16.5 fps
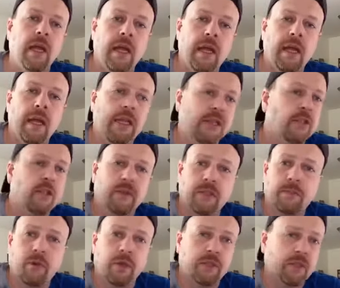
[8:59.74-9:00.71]
he deserves
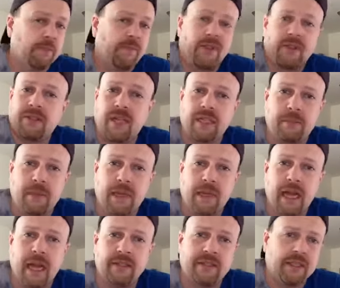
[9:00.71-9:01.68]
the push, and Vince likes big
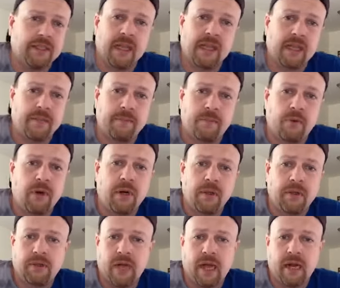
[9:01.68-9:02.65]
guys, and he's not going to give Braun
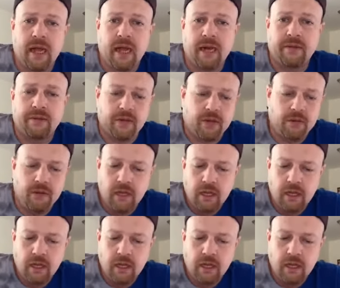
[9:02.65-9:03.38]
another shot at it. So